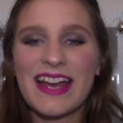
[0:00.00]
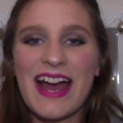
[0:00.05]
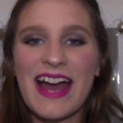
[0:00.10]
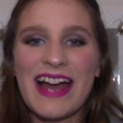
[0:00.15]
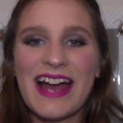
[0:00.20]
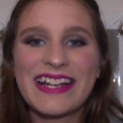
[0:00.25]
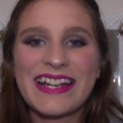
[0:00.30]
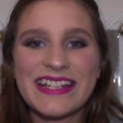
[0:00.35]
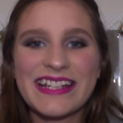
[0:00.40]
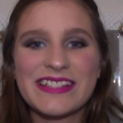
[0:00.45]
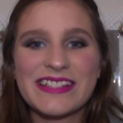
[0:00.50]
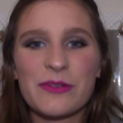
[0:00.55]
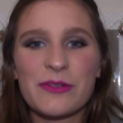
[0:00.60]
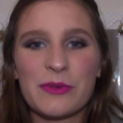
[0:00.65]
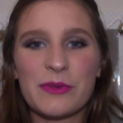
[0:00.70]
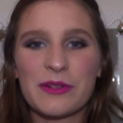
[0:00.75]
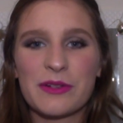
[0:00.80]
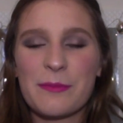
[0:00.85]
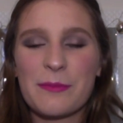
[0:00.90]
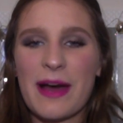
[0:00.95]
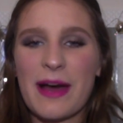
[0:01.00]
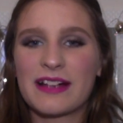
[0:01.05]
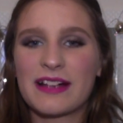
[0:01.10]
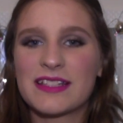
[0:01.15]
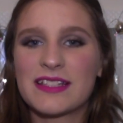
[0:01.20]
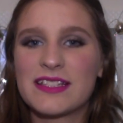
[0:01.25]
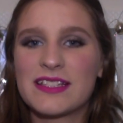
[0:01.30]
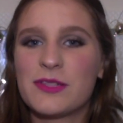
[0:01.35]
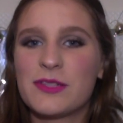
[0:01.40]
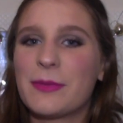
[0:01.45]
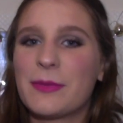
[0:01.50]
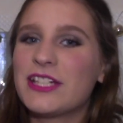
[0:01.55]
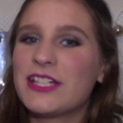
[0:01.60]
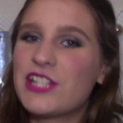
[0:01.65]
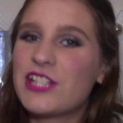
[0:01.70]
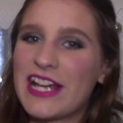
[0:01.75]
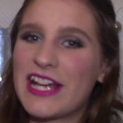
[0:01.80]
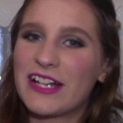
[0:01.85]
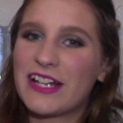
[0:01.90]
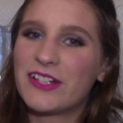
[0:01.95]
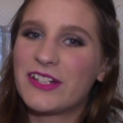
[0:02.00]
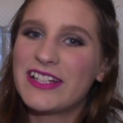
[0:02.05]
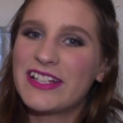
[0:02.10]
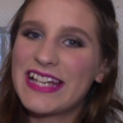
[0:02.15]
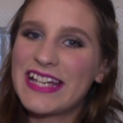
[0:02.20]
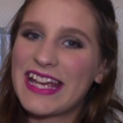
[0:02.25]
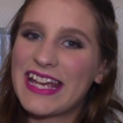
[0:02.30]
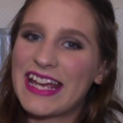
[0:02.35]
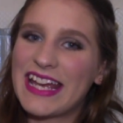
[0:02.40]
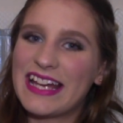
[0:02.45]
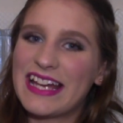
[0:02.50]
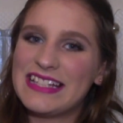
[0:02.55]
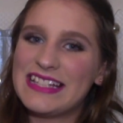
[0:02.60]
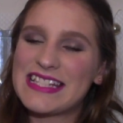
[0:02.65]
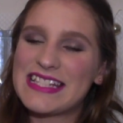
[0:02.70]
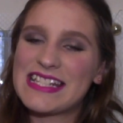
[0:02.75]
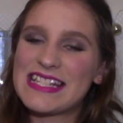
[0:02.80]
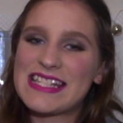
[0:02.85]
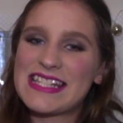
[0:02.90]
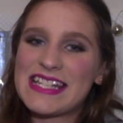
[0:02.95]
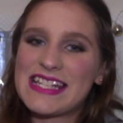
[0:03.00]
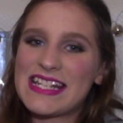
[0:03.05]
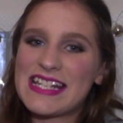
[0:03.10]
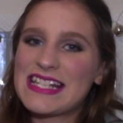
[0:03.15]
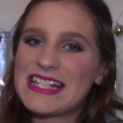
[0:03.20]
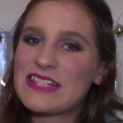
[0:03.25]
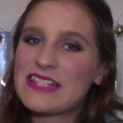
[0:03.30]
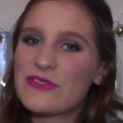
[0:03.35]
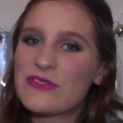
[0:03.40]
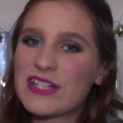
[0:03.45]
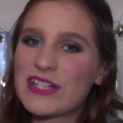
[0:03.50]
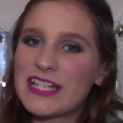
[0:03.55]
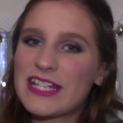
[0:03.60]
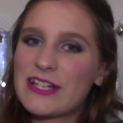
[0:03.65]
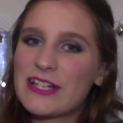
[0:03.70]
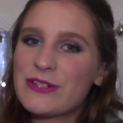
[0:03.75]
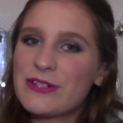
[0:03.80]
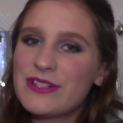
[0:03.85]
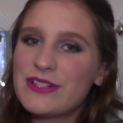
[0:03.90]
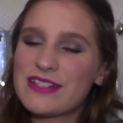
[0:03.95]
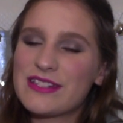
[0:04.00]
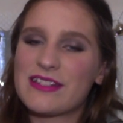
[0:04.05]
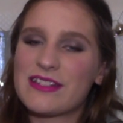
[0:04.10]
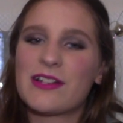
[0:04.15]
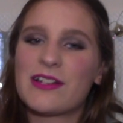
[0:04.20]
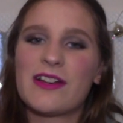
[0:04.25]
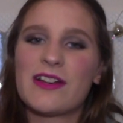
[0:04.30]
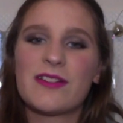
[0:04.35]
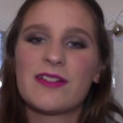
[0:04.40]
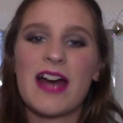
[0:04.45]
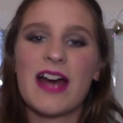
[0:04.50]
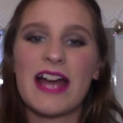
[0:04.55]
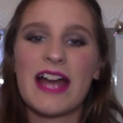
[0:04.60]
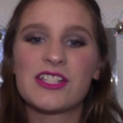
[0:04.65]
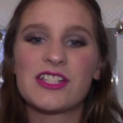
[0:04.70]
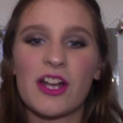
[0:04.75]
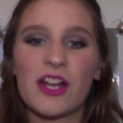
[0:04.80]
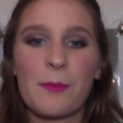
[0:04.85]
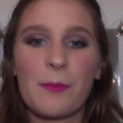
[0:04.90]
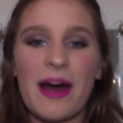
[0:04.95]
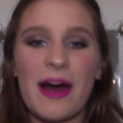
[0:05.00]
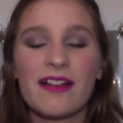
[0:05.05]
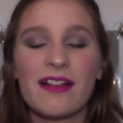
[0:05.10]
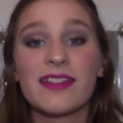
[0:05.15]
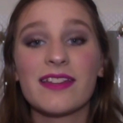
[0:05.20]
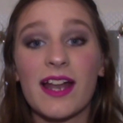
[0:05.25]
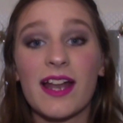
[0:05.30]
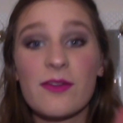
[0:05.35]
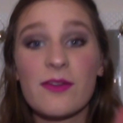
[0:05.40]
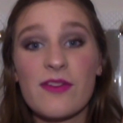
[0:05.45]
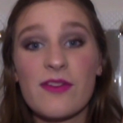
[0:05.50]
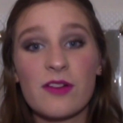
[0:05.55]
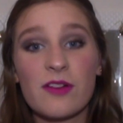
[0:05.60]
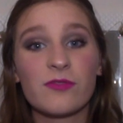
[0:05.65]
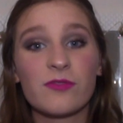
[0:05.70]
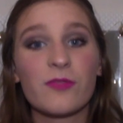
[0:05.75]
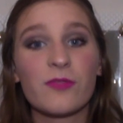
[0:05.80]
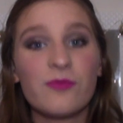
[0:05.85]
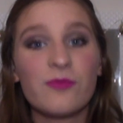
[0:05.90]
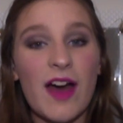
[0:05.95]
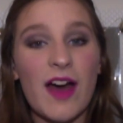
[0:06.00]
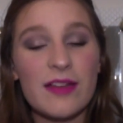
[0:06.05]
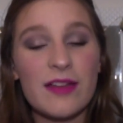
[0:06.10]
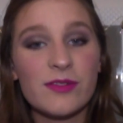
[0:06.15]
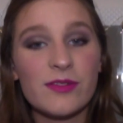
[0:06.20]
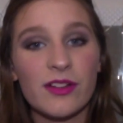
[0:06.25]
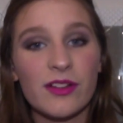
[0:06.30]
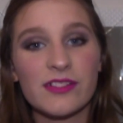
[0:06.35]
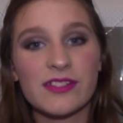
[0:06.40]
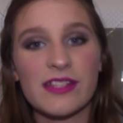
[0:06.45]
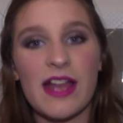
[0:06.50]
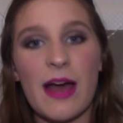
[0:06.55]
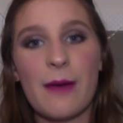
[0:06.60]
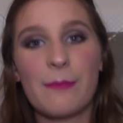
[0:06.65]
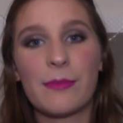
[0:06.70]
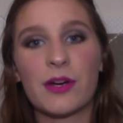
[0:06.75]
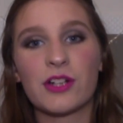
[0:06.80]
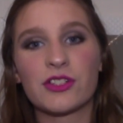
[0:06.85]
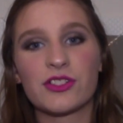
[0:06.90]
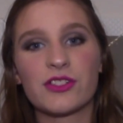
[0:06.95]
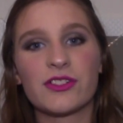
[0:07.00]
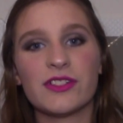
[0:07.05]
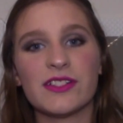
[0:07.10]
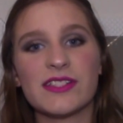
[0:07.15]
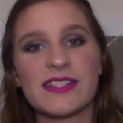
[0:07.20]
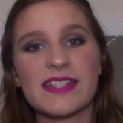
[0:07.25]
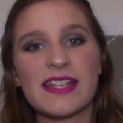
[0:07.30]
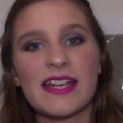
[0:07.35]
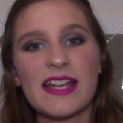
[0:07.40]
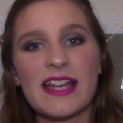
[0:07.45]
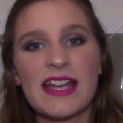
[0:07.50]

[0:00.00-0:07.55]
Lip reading: guys, welcome back to my channel, and today's video is on an eyeshadow palette that I found for $5 at Marshall's,